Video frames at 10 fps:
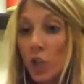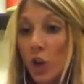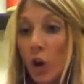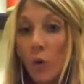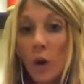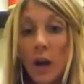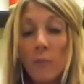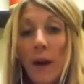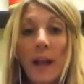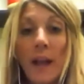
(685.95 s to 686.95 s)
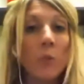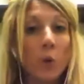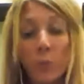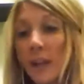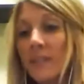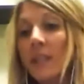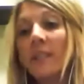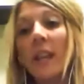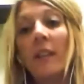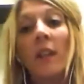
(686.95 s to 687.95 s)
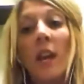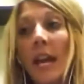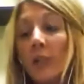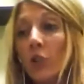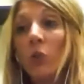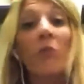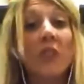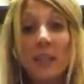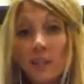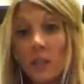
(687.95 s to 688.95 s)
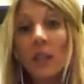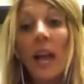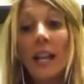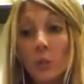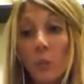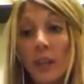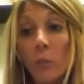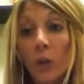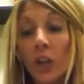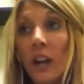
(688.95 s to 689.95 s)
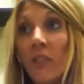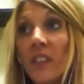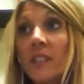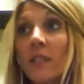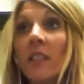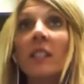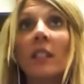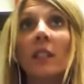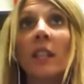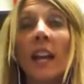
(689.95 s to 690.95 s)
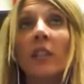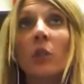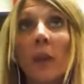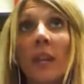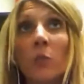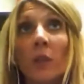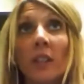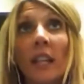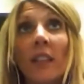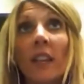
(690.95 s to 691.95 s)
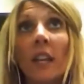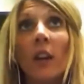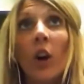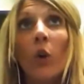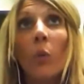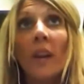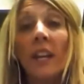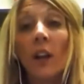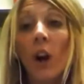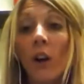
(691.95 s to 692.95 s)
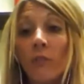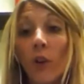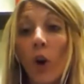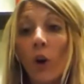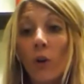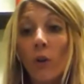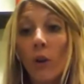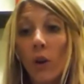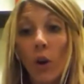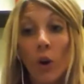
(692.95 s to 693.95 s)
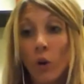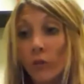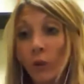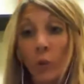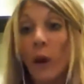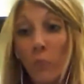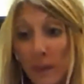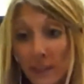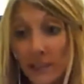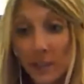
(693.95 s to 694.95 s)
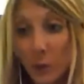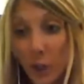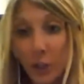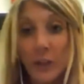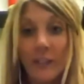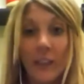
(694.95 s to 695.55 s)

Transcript: to go buy more presents and do things this last week. We're gonna, this next week is really the week of overwhelmment. We're gonna create